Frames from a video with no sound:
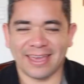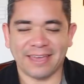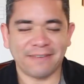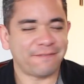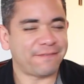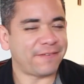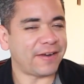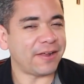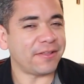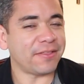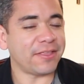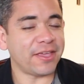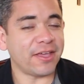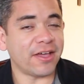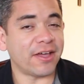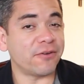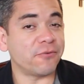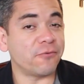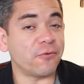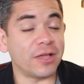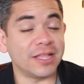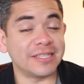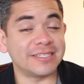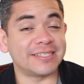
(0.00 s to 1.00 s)
And finally,
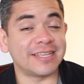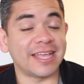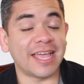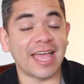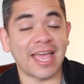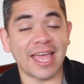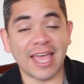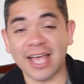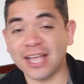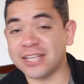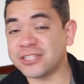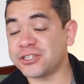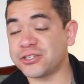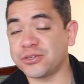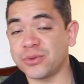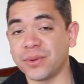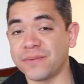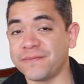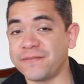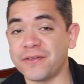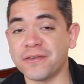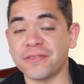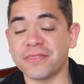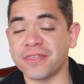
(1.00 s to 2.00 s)
on Wednesday, I asked
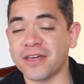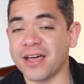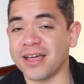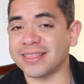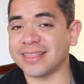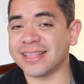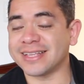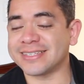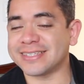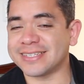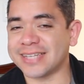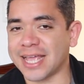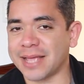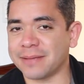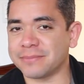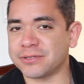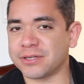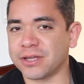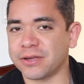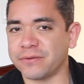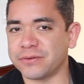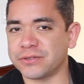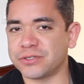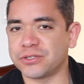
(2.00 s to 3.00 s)
you if you thought that
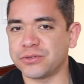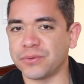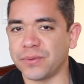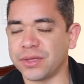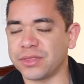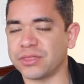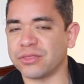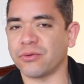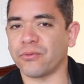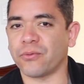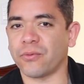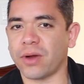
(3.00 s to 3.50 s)
Samsung was doing the